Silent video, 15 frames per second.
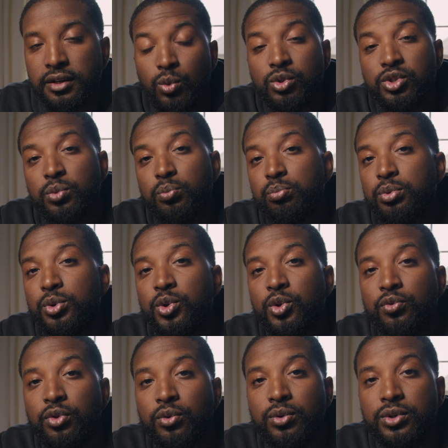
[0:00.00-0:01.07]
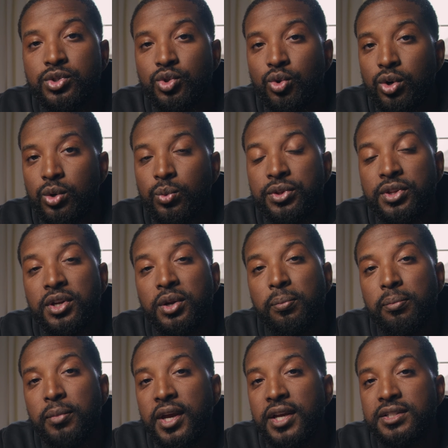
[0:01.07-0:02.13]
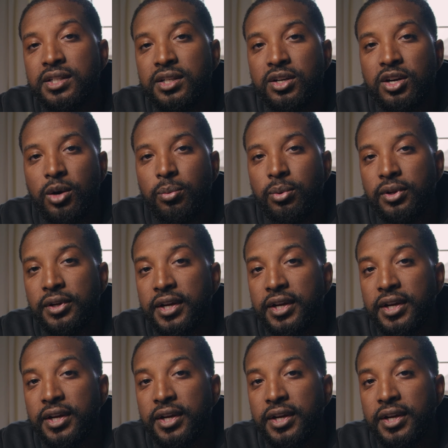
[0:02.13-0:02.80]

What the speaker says: It was a beautiful resort with an amazing couple,